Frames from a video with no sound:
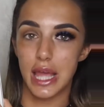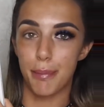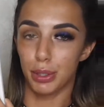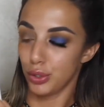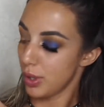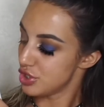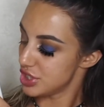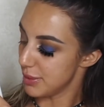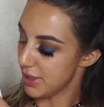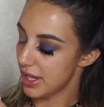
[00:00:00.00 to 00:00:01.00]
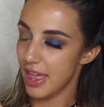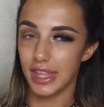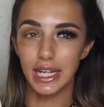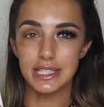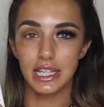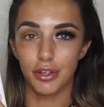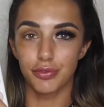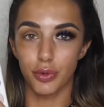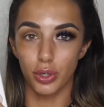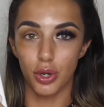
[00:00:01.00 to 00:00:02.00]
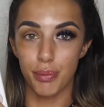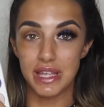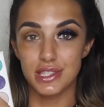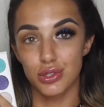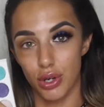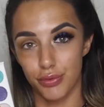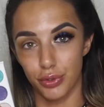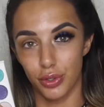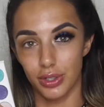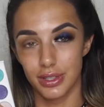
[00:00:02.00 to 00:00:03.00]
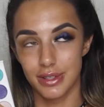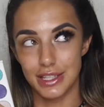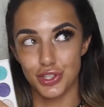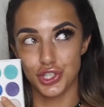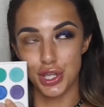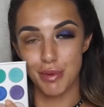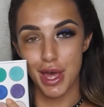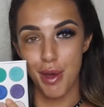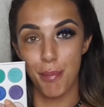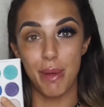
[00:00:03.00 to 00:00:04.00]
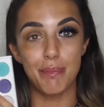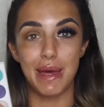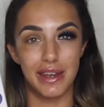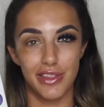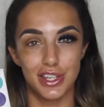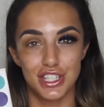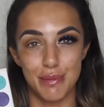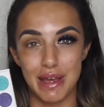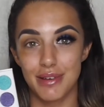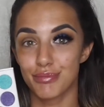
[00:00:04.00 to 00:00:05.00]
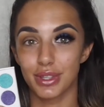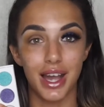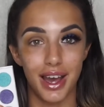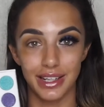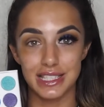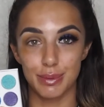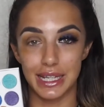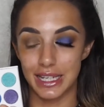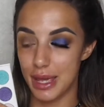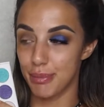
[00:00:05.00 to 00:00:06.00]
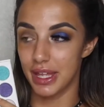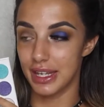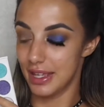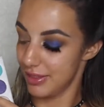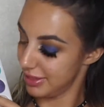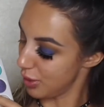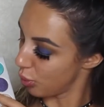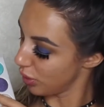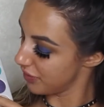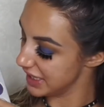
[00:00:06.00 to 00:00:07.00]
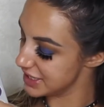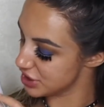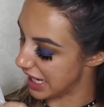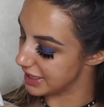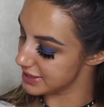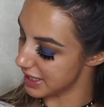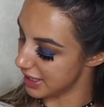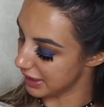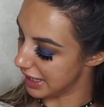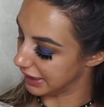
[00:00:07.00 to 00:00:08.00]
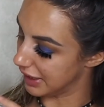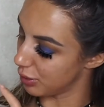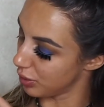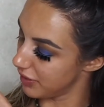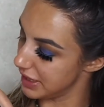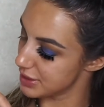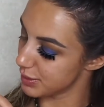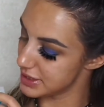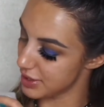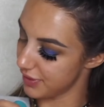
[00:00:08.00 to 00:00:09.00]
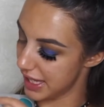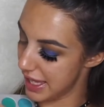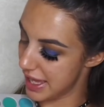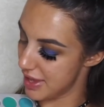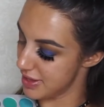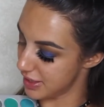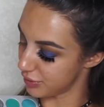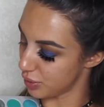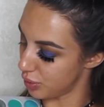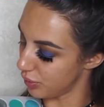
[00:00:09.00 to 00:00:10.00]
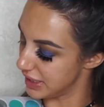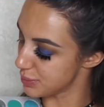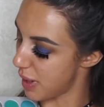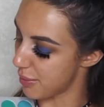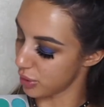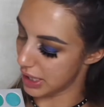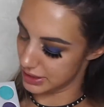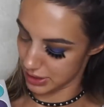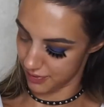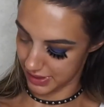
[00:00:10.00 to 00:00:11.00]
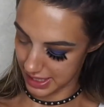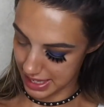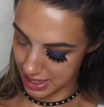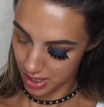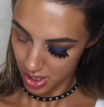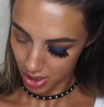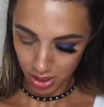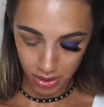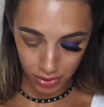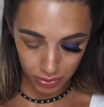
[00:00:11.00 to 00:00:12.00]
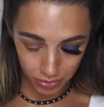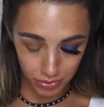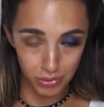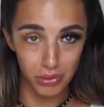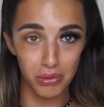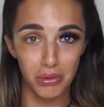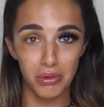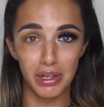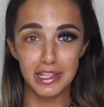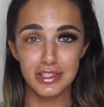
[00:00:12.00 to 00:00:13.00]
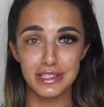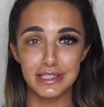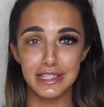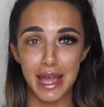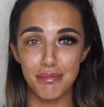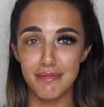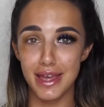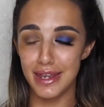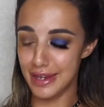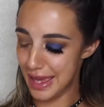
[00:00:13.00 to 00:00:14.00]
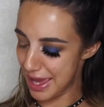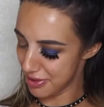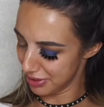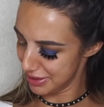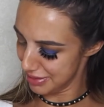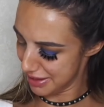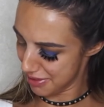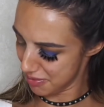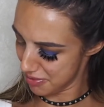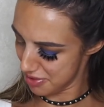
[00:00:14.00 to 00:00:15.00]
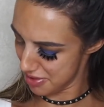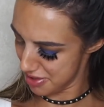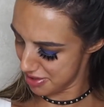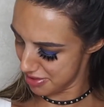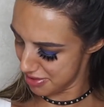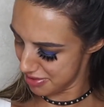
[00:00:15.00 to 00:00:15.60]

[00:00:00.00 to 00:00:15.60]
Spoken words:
blue shimmer. I think it's like a foil, but it's not a foil. It's a shimmer, but better than a shimmer. I can't explain it, but all of these shades that are like it, all of these ones over here, and then I've got all these wearable colours over here. Oh, I just dabbed my nail in that one.